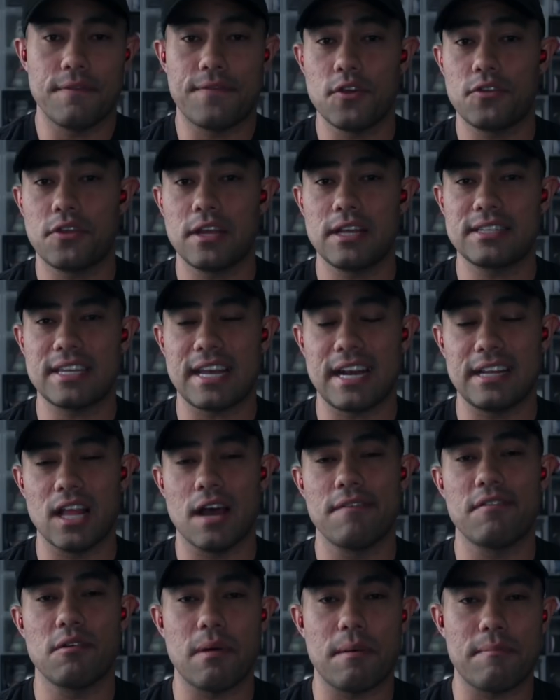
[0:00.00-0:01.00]
A few things that I
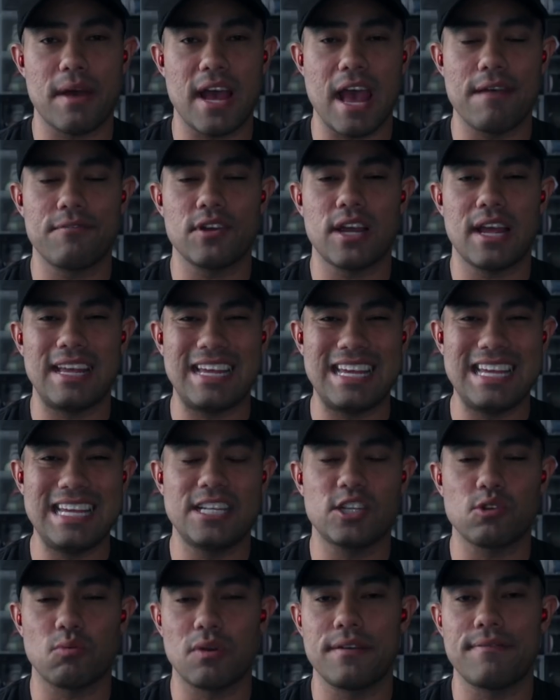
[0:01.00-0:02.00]
love about my everyday
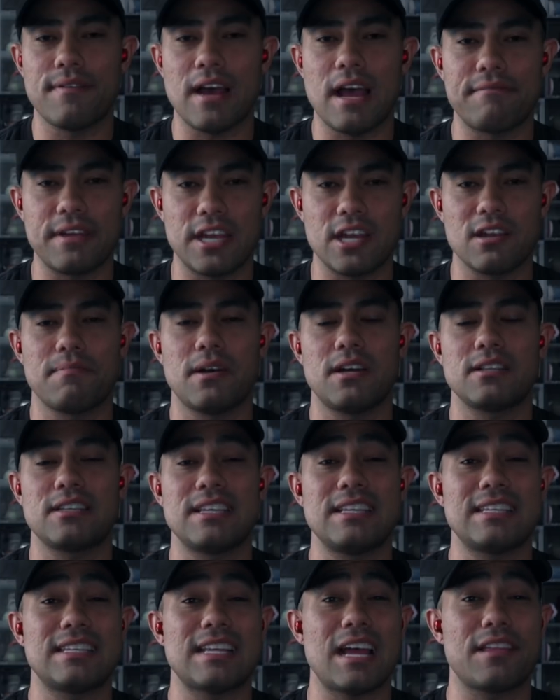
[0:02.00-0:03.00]
E25 earbuds
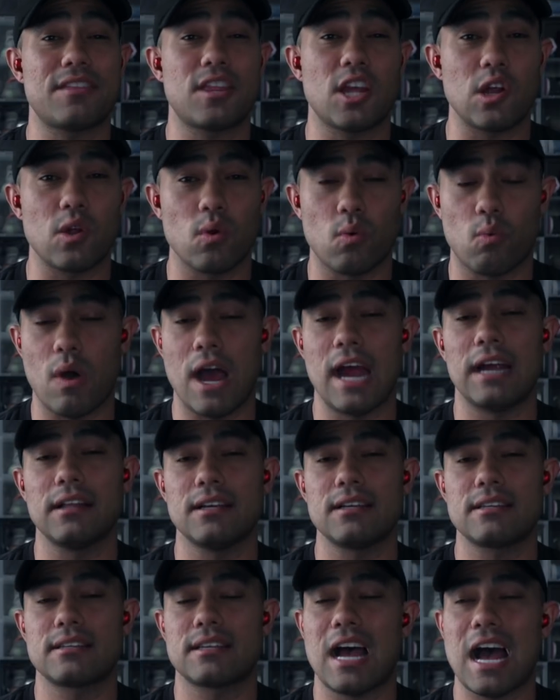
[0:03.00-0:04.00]
is that they're
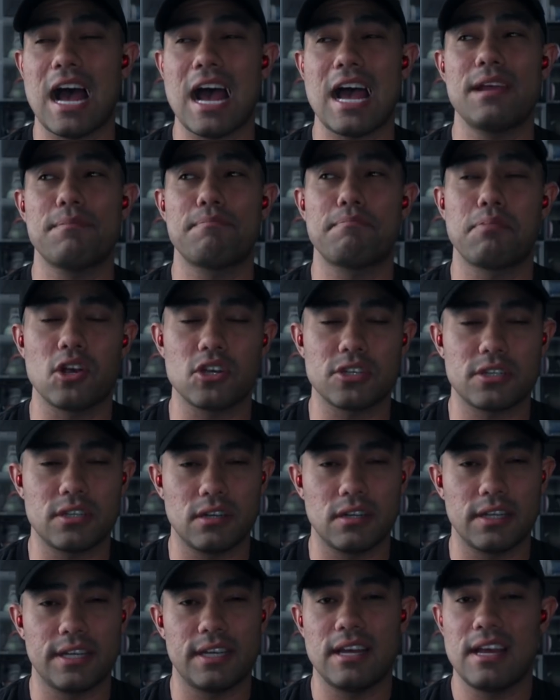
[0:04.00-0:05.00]
wireless. I
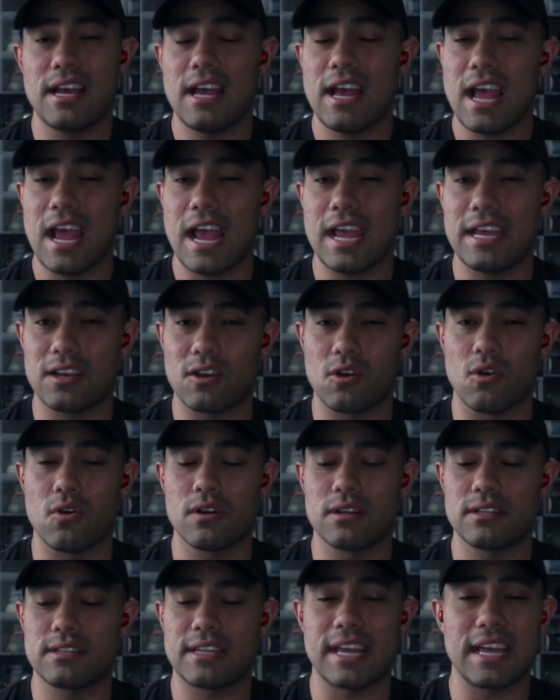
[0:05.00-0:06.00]
personally hate
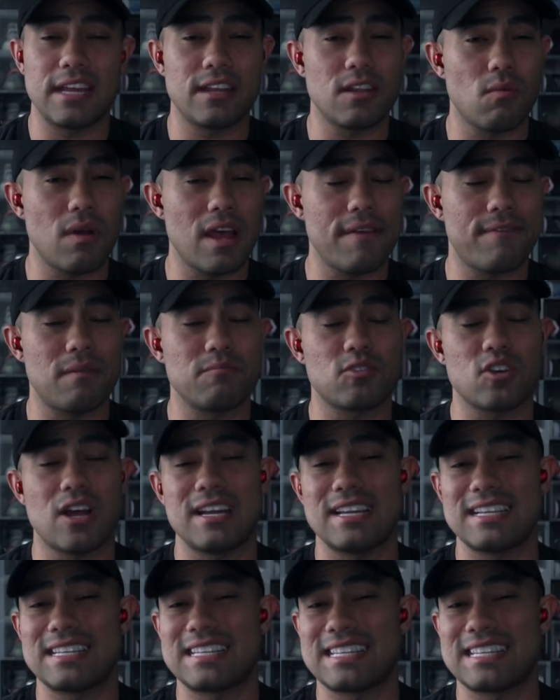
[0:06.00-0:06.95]
cords. They get in the way if I'm trying to